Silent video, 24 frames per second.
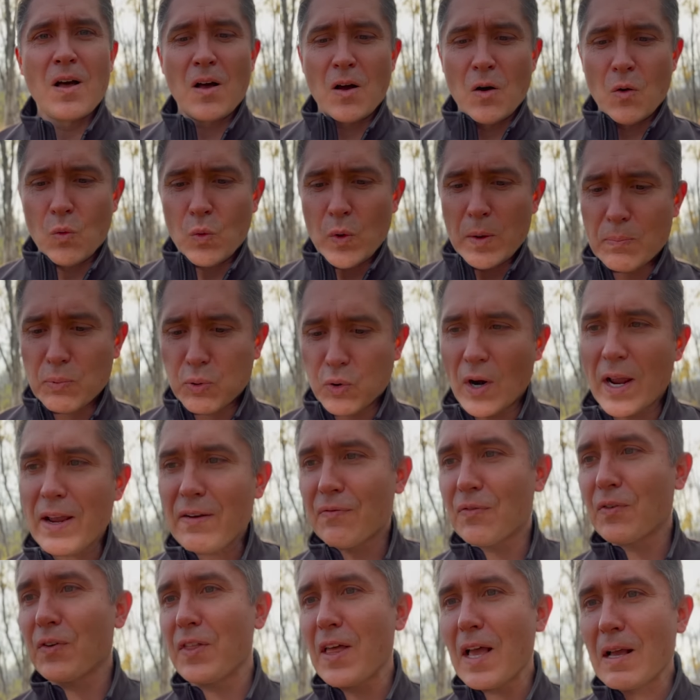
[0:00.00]
we pray
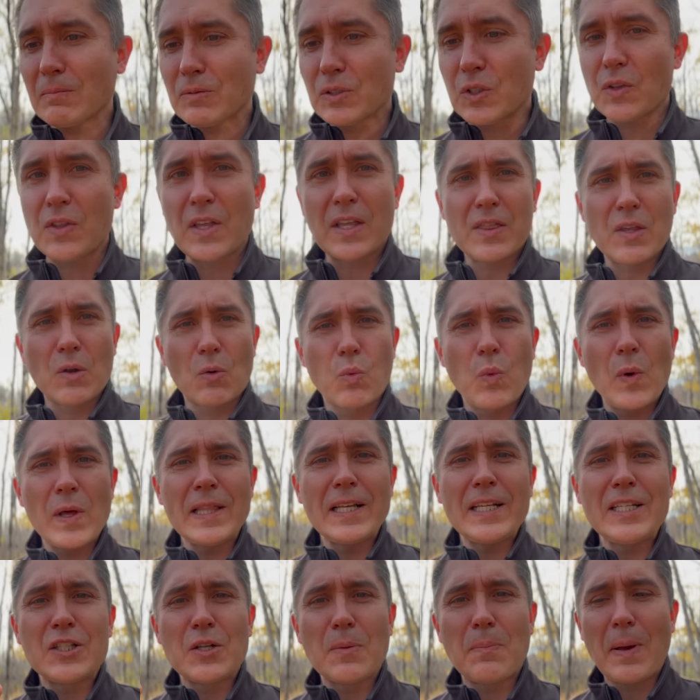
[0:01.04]
for them so that they're
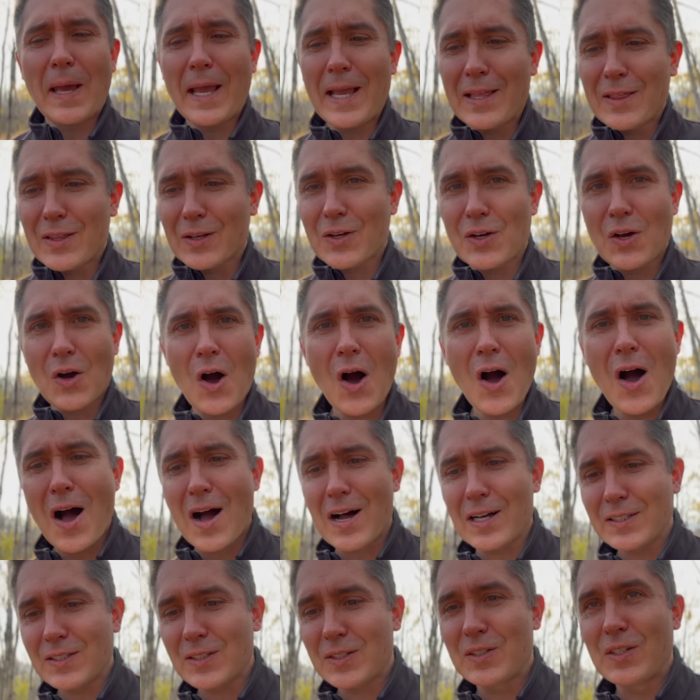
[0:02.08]
willing to pay the
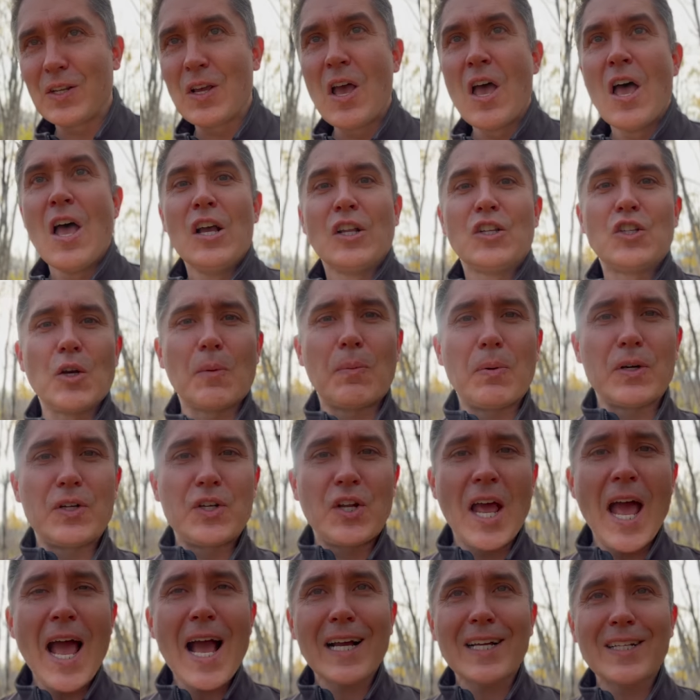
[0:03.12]
cost to
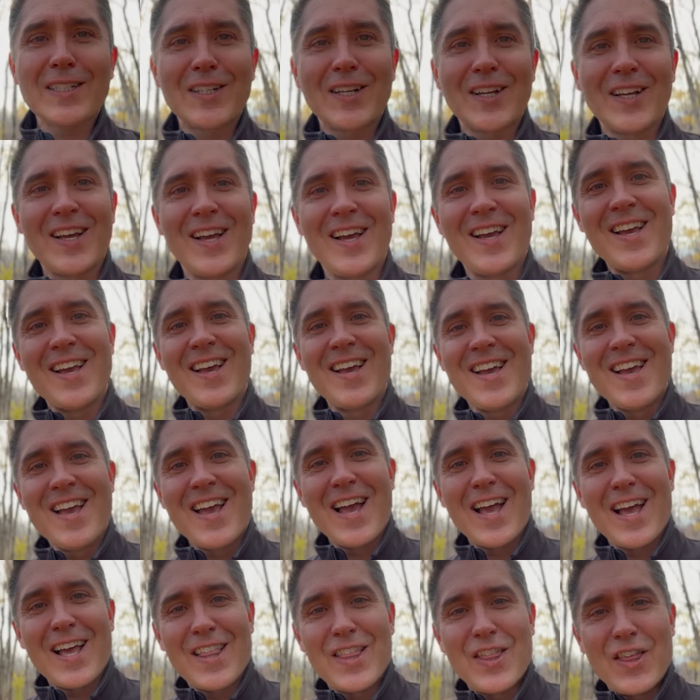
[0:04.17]
protect
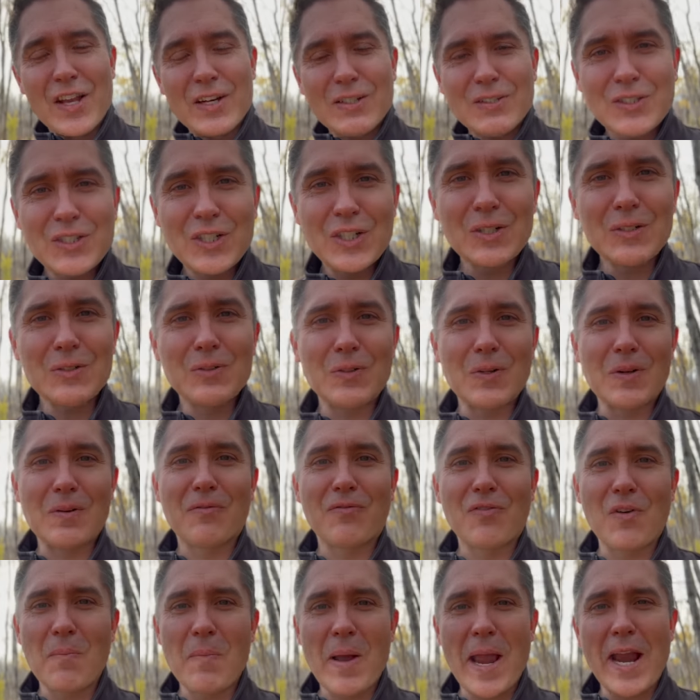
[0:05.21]
their children
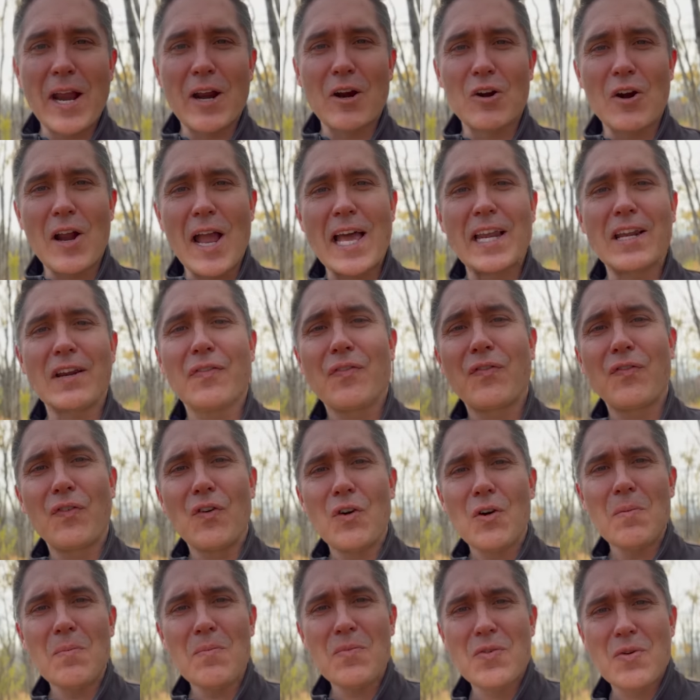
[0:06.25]
from error and
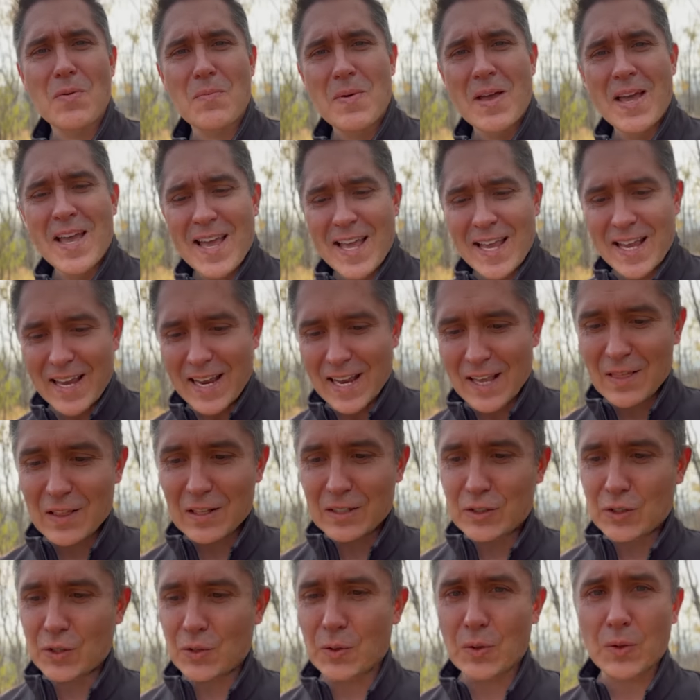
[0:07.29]
affirm them in the
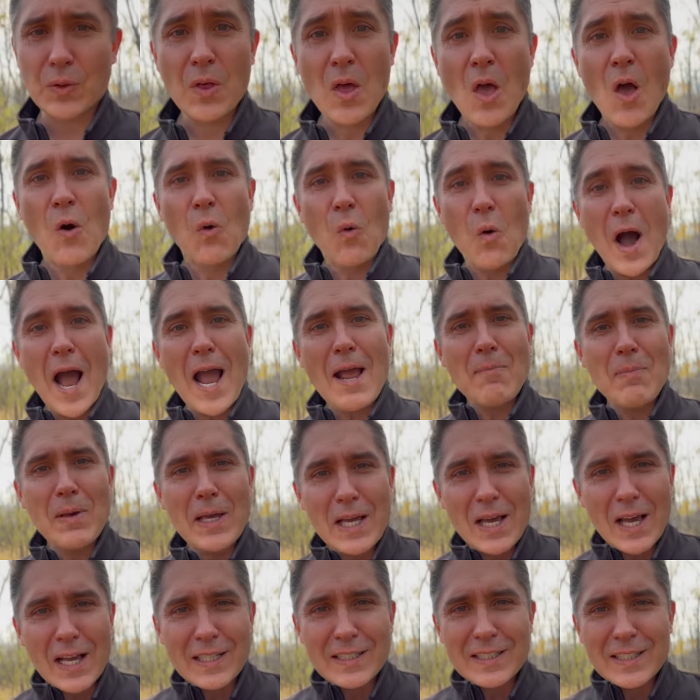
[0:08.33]
truth. Why?
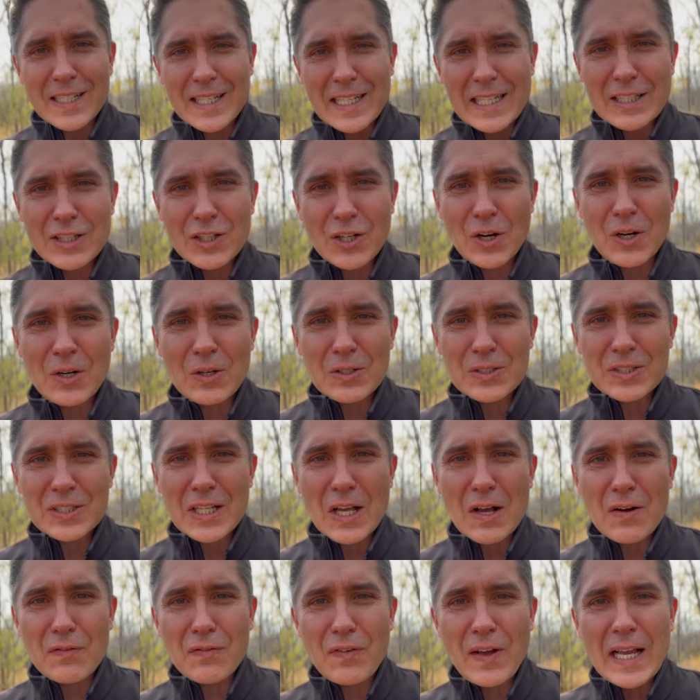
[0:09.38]
Because eternal
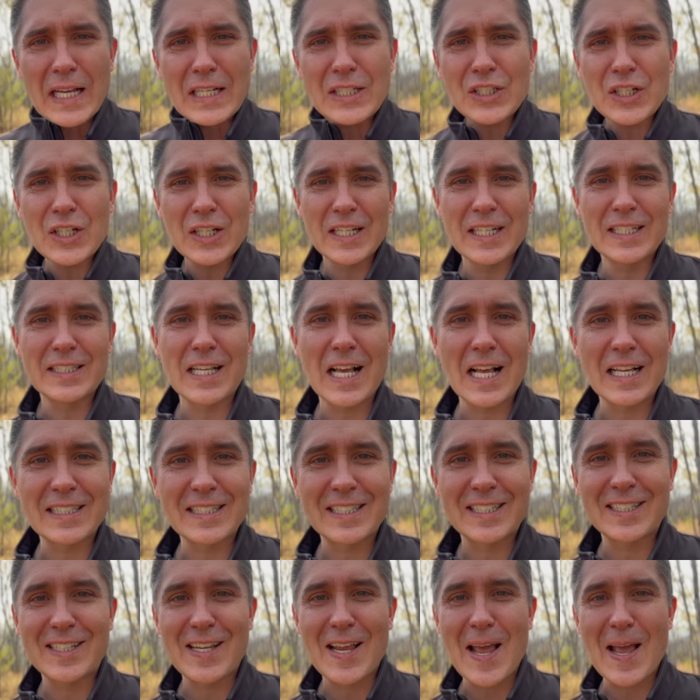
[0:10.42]
salvation is at
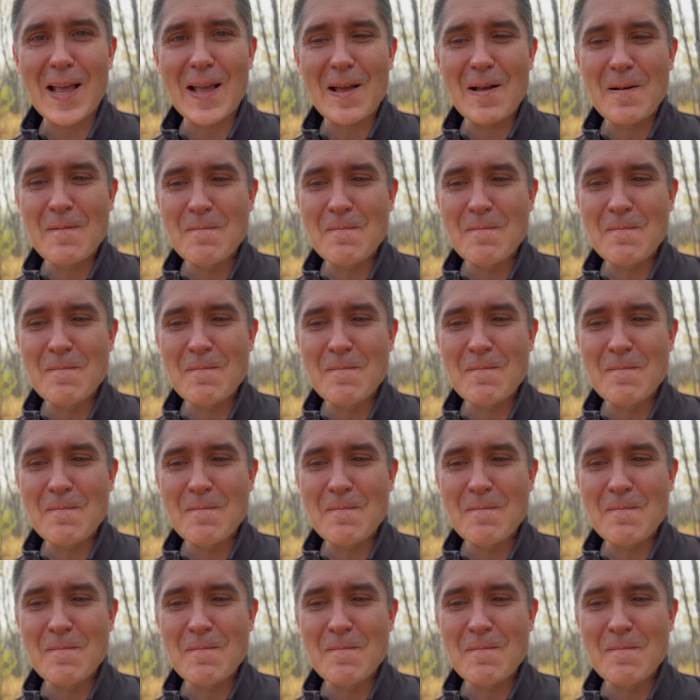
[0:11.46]
stake.